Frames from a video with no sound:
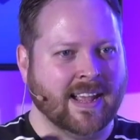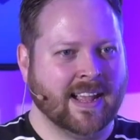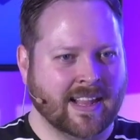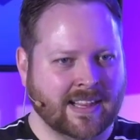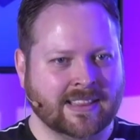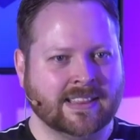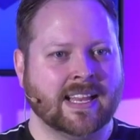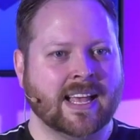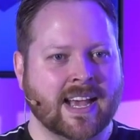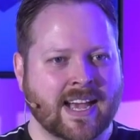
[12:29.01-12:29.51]

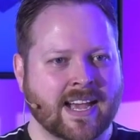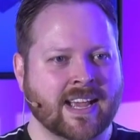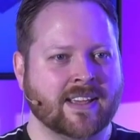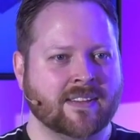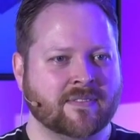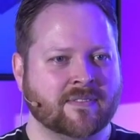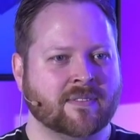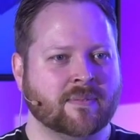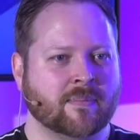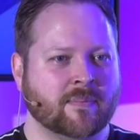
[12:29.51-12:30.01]

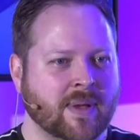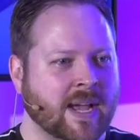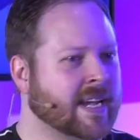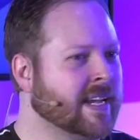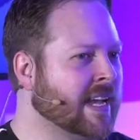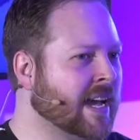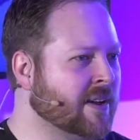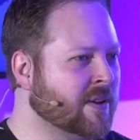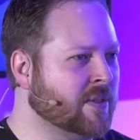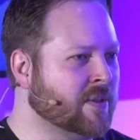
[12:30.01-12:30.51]
alive
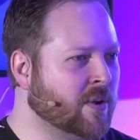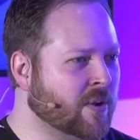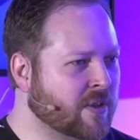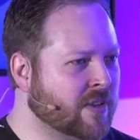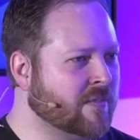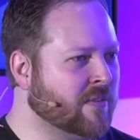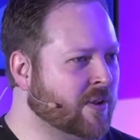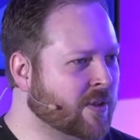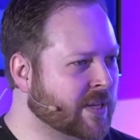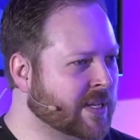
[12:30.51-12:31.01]
back out of the
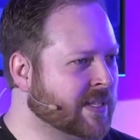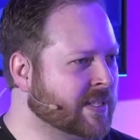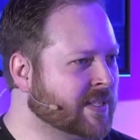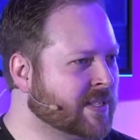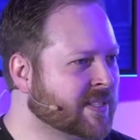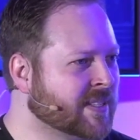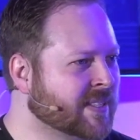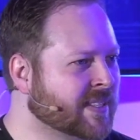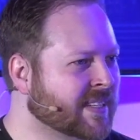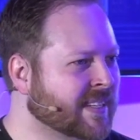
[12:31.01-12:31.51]
Holy of
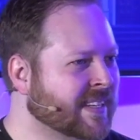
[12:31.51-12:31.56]
Holies.